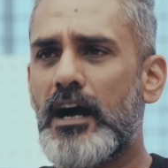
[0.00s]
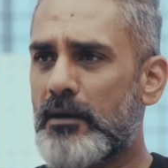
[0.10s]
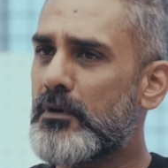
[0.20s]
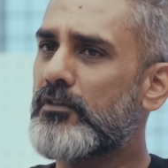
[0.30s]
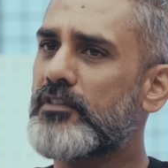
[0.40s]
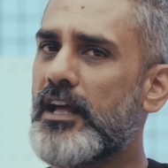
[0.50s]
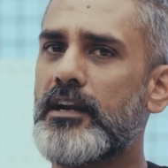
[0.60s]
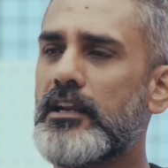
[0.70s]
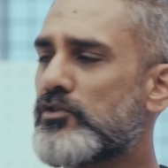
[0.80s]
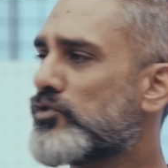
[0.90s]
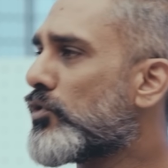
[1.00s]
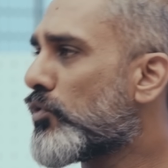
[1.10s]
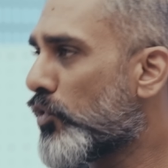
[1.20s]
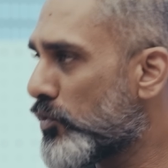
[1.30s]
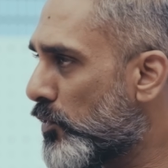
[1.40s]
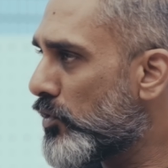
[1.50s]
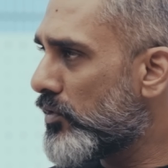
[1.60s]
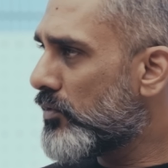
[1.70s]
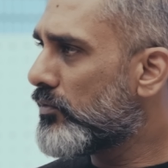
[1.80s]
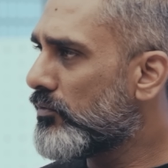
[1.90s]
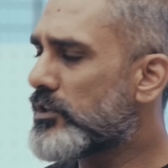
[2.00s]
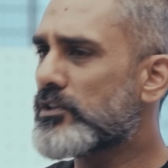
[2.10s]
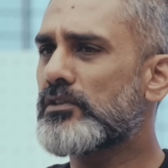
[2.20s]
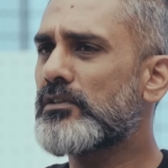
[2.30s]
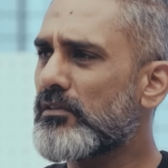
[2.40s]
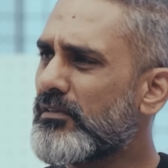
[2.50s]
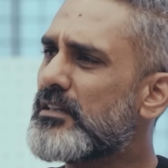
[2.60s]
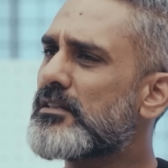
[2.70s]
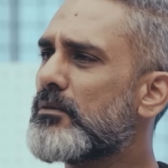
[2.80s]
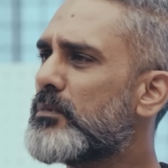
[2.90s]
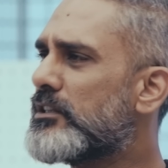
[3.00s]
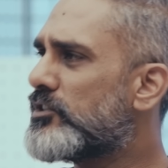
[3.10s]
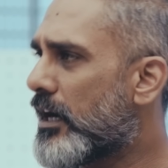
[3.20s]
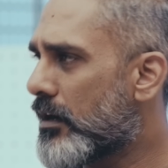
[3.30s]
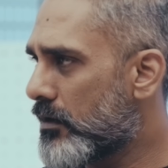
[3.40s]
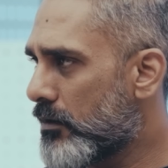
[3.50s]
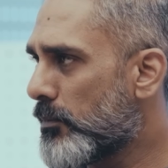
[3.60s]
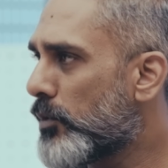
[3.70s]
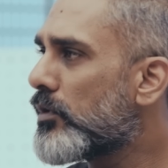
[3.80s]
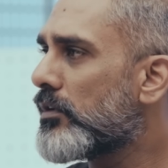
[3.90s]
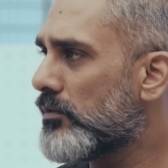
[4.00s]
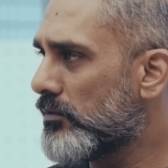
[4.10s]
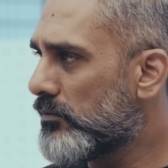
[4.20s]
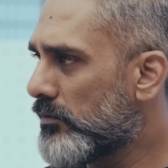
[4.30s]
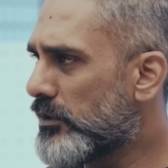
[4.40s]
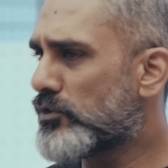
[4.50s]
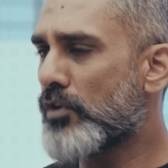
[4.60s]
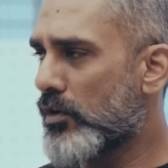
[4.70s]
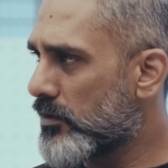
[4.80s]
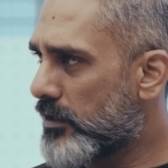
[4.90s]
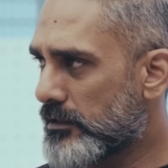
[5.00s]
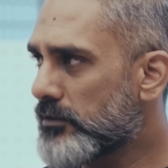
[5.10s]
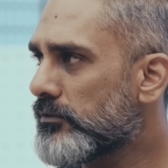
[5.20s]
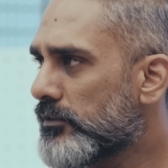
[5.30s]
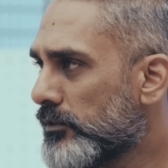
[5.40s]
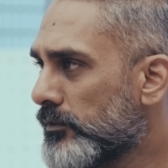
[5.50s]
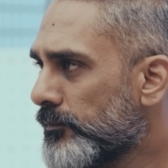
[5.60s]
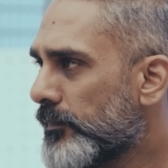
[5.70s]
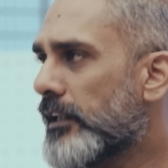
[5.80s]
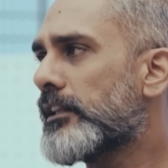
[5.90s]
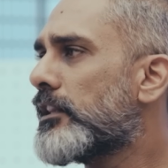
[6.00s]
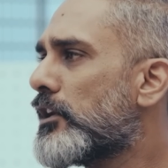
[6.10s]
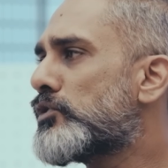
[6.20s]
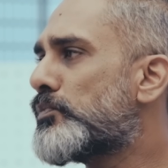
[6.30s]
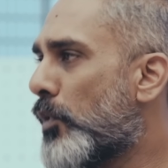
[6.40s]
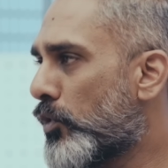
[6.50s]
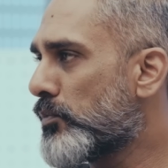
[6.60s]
Above that is the road mode, which is a reasonably gentle mode. It's non-aggressive. And then there is sport